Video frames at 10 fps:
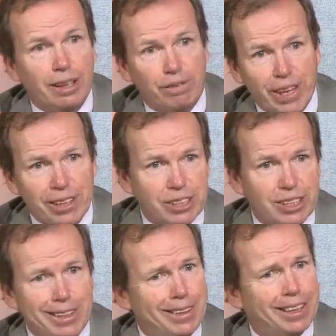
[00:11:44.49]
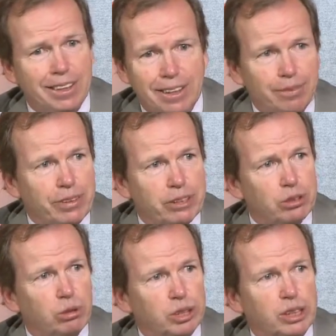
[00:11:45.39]
If they see that there's
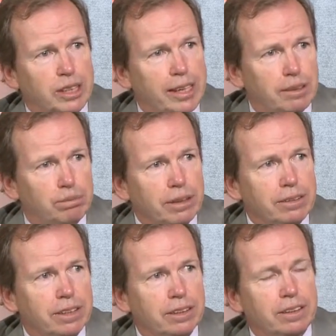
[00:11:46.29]
no sustainability,